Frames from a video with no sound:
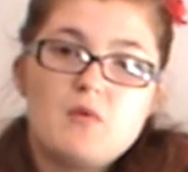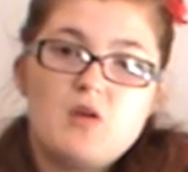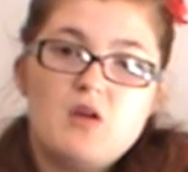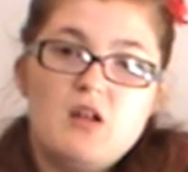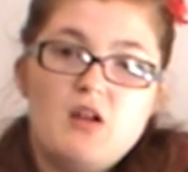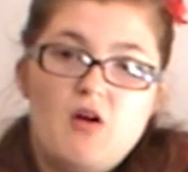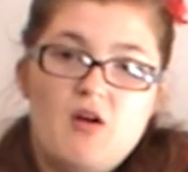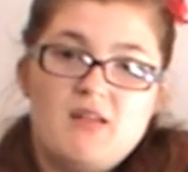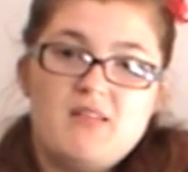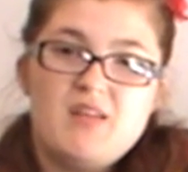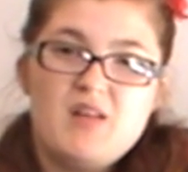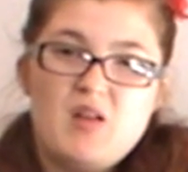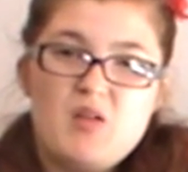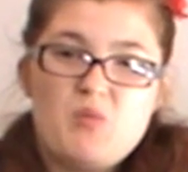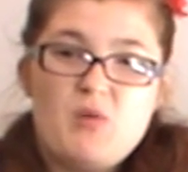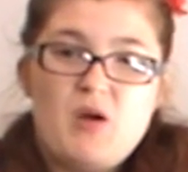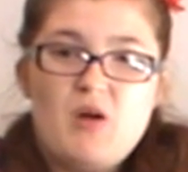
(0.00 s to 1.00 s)
good lighting
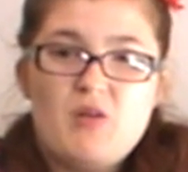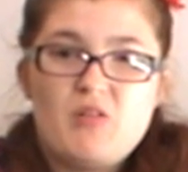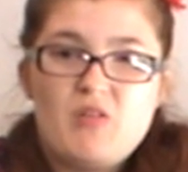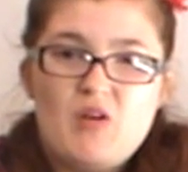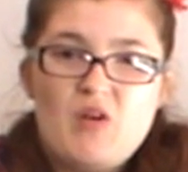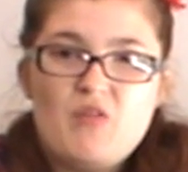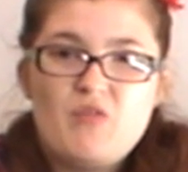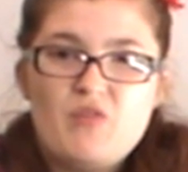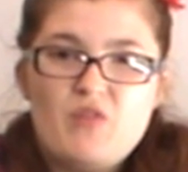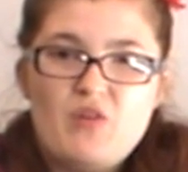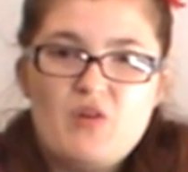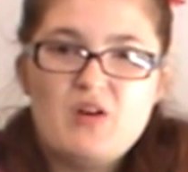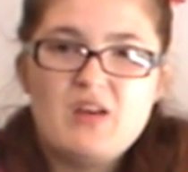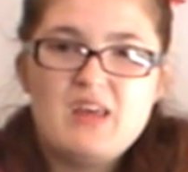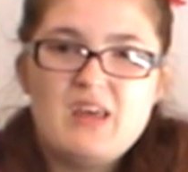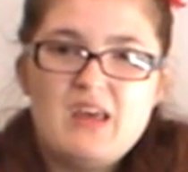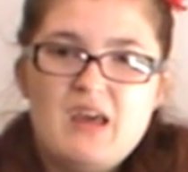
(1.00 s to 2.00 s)
as well, so I
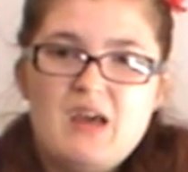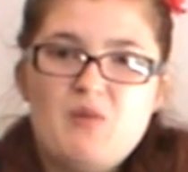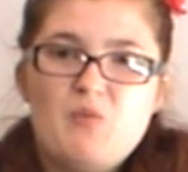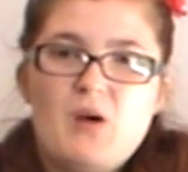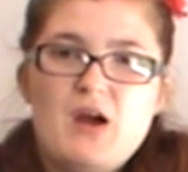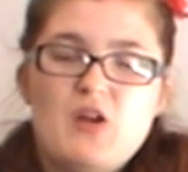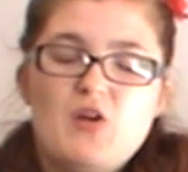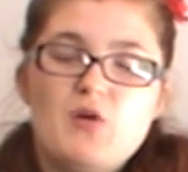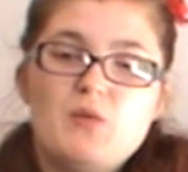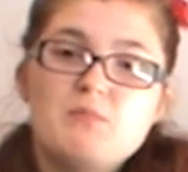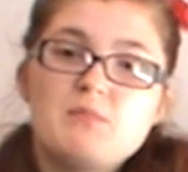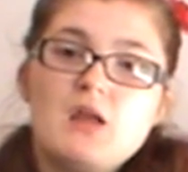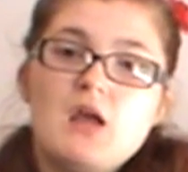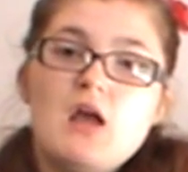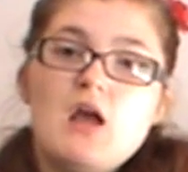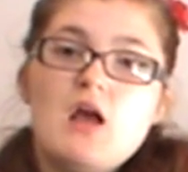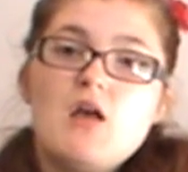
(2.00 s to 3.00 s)
thought, yeah, why not.
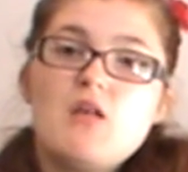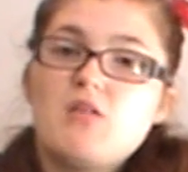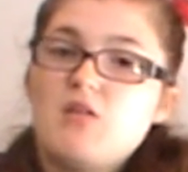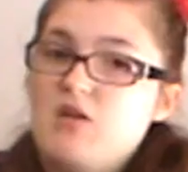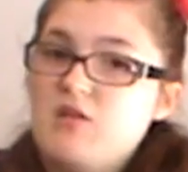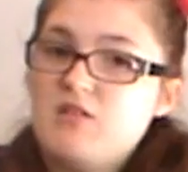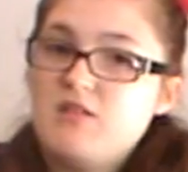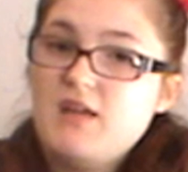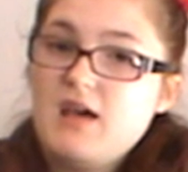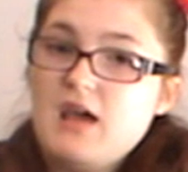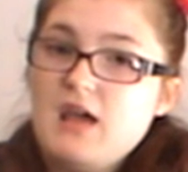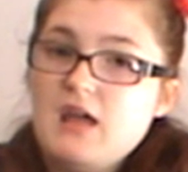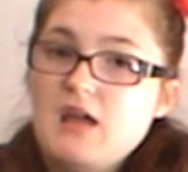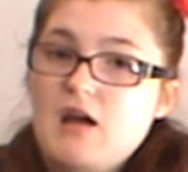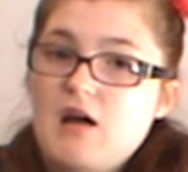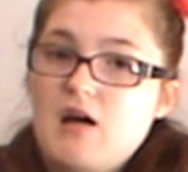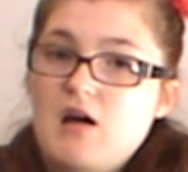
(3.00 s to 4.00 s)
So
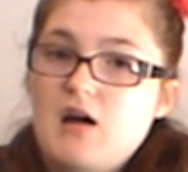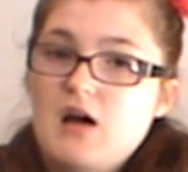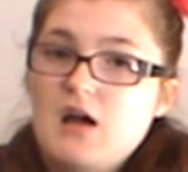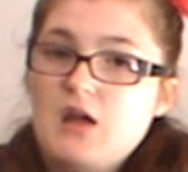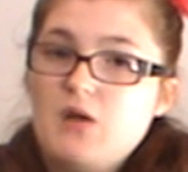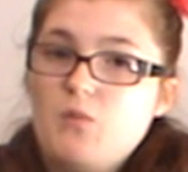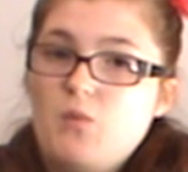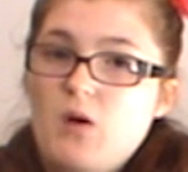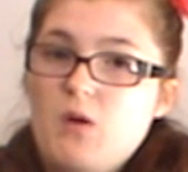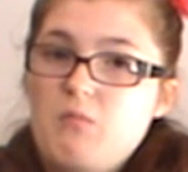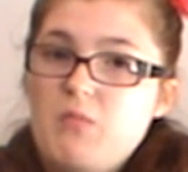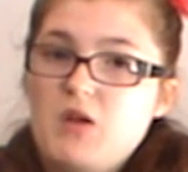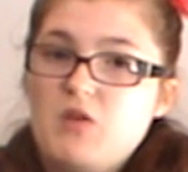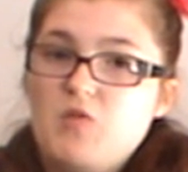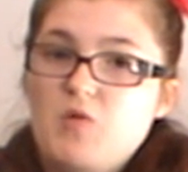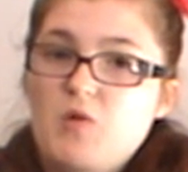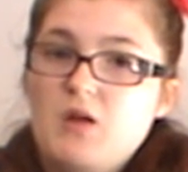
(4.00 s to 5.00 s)
today I will
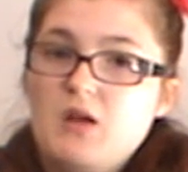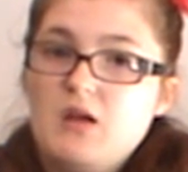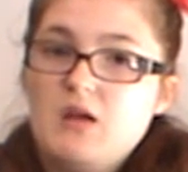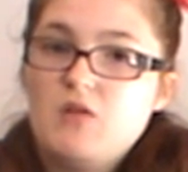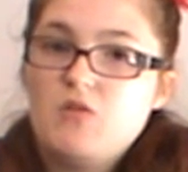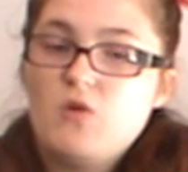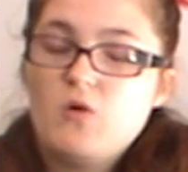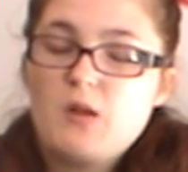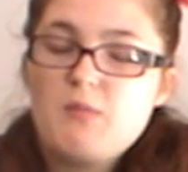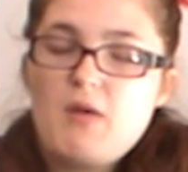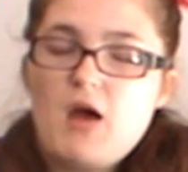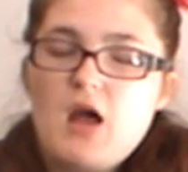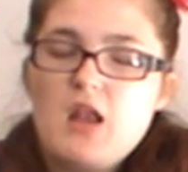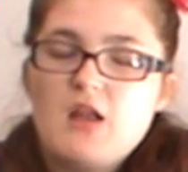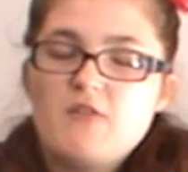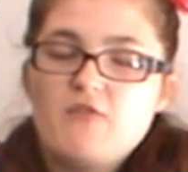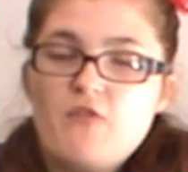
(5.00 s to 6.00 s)
be talking
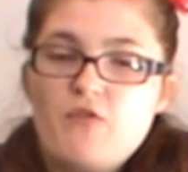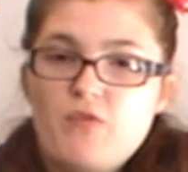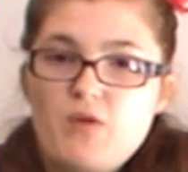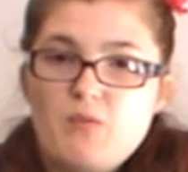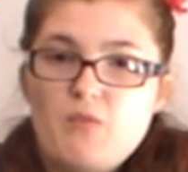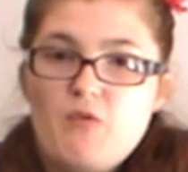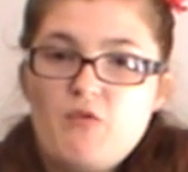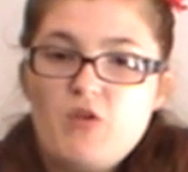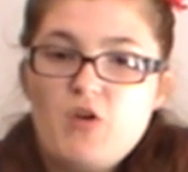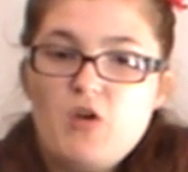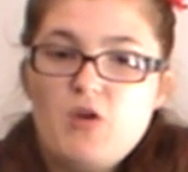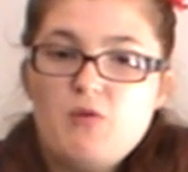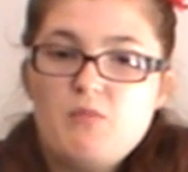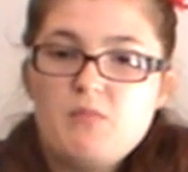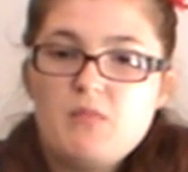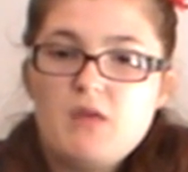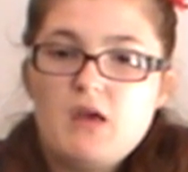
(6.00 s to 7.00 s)
about another film
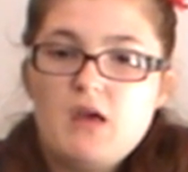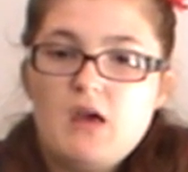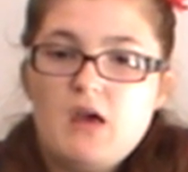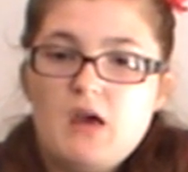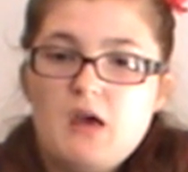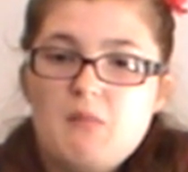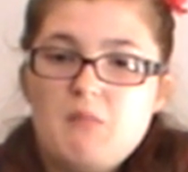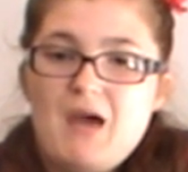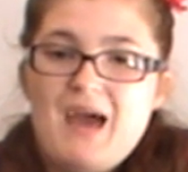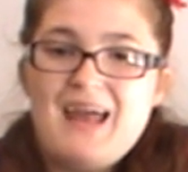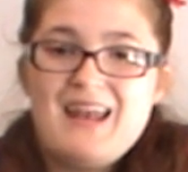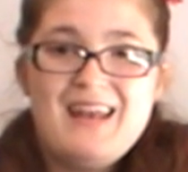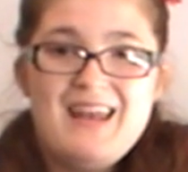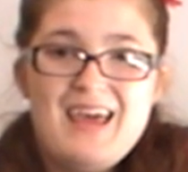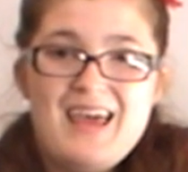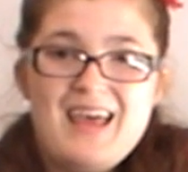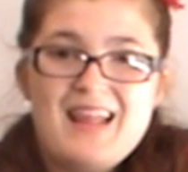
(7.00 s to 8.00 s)
review, and
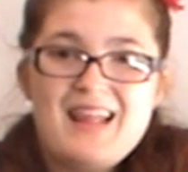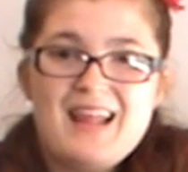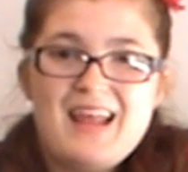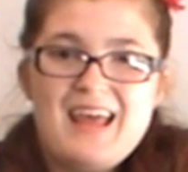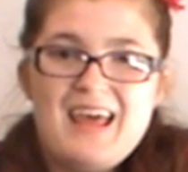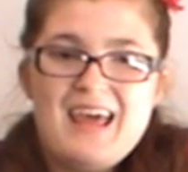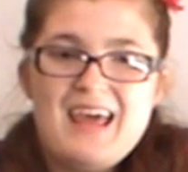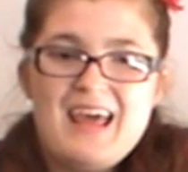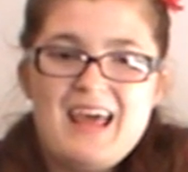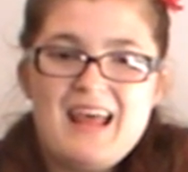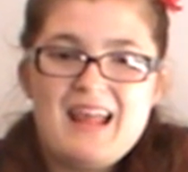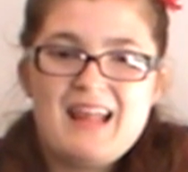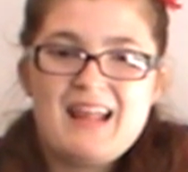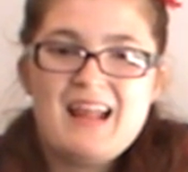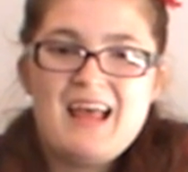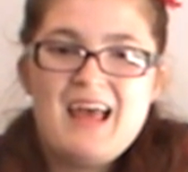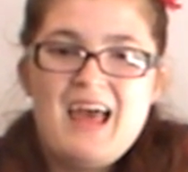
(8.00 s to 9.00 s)
this
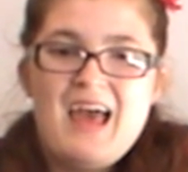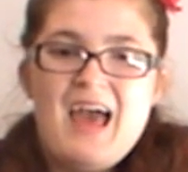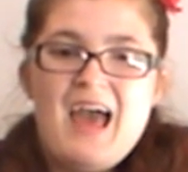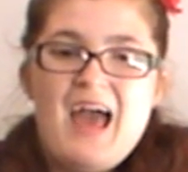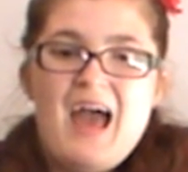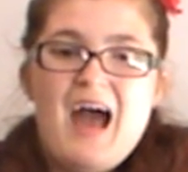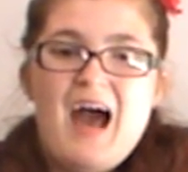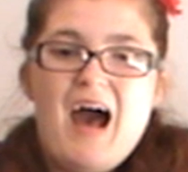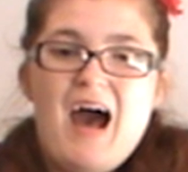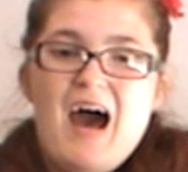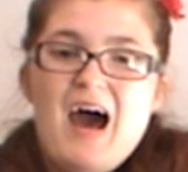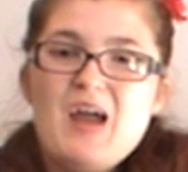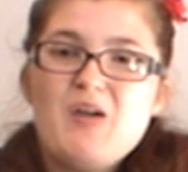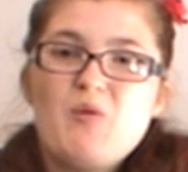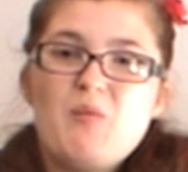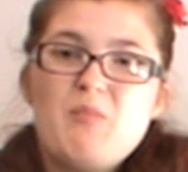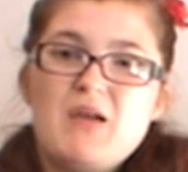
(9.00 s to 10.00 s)
is,
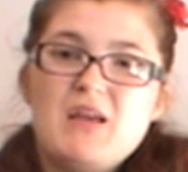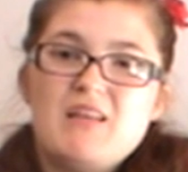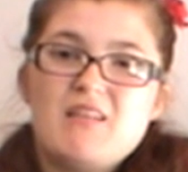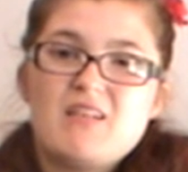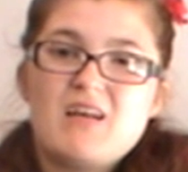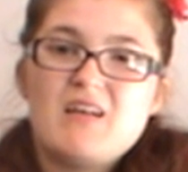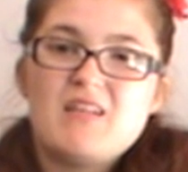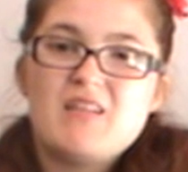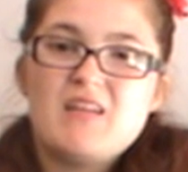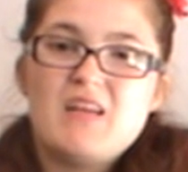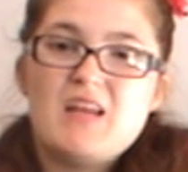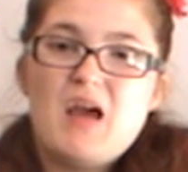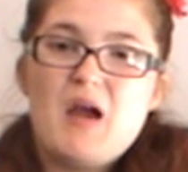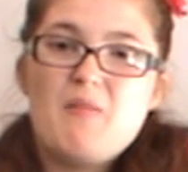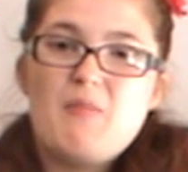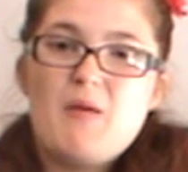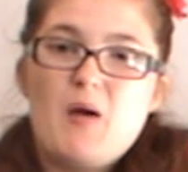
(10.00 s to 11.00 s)
I will be discussing
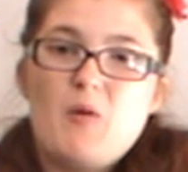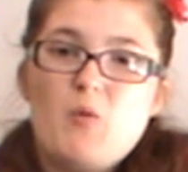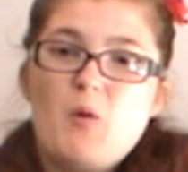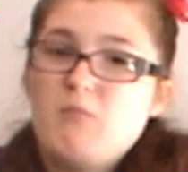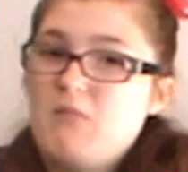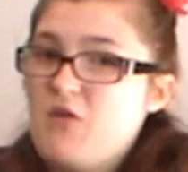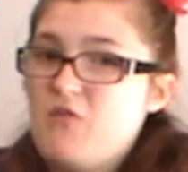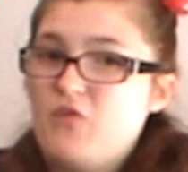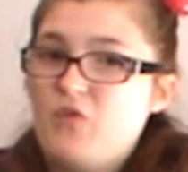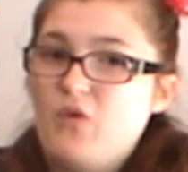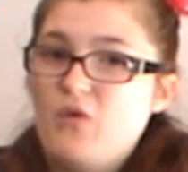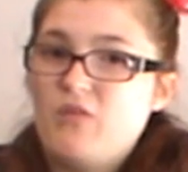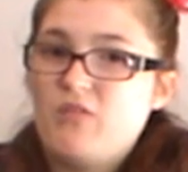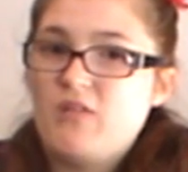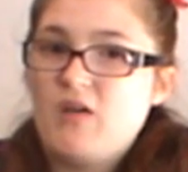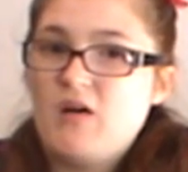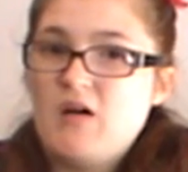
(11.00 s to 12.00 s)
about what my
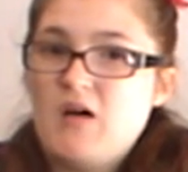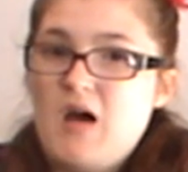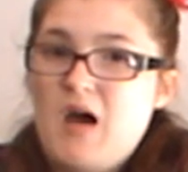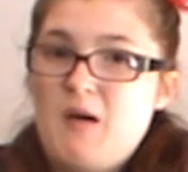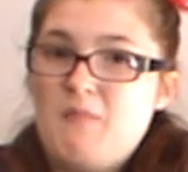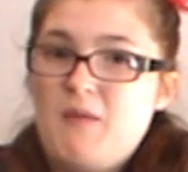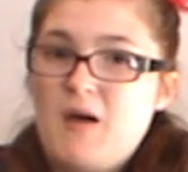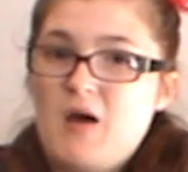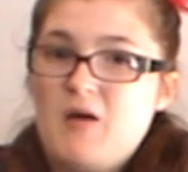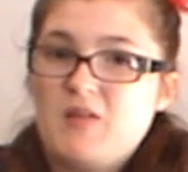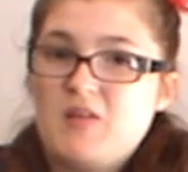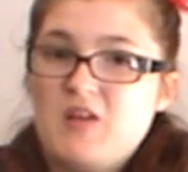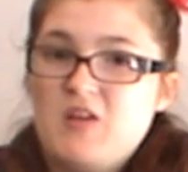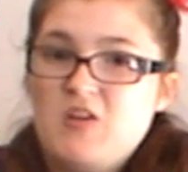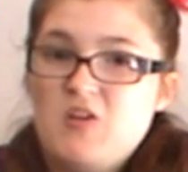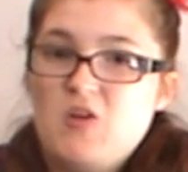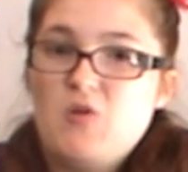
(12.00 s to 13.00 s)
thoughts are about
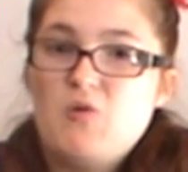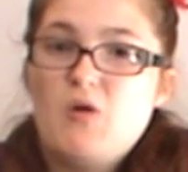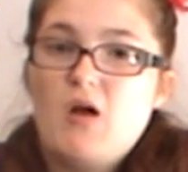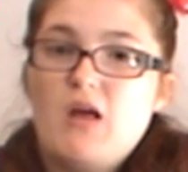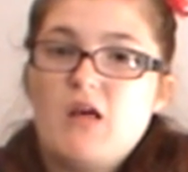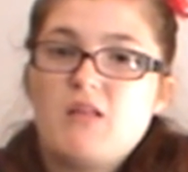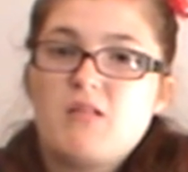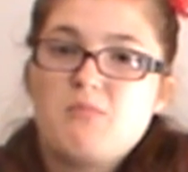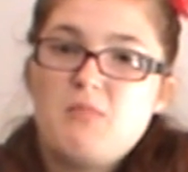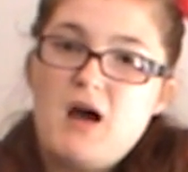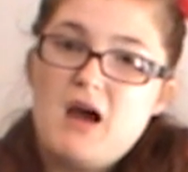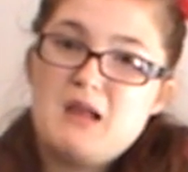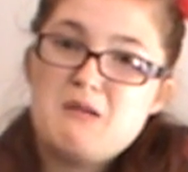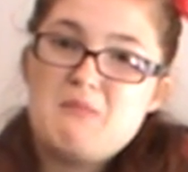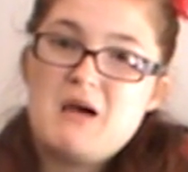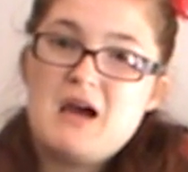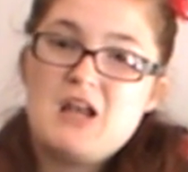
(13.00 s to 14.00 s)
the new
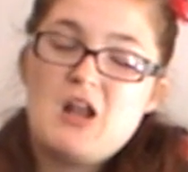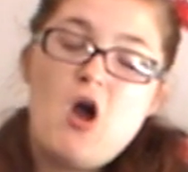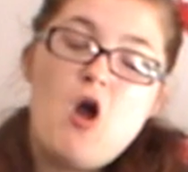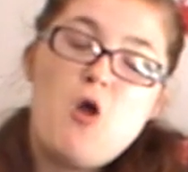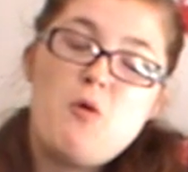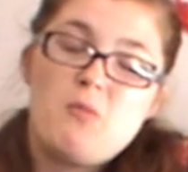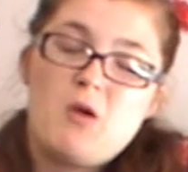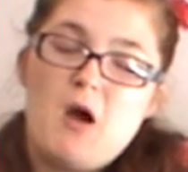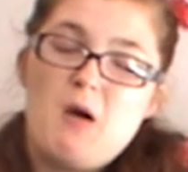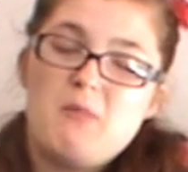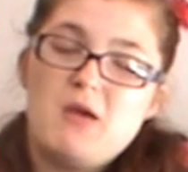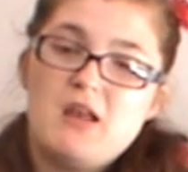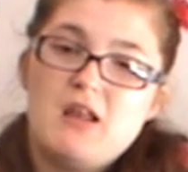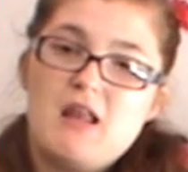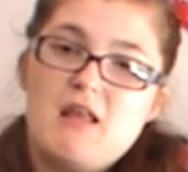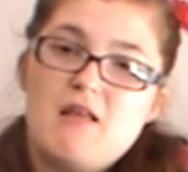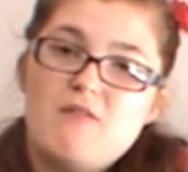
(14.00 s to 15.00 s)
Spider-Man
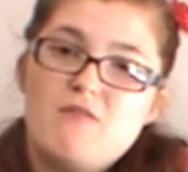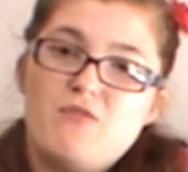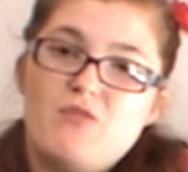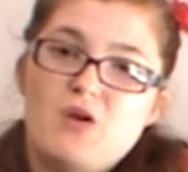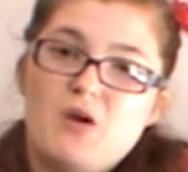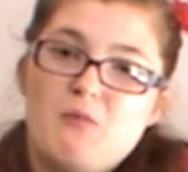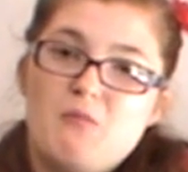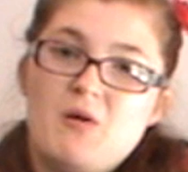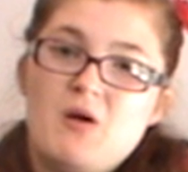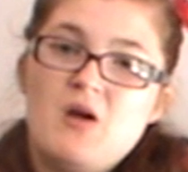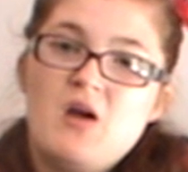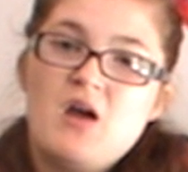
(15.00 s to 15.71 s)
Homecoming film.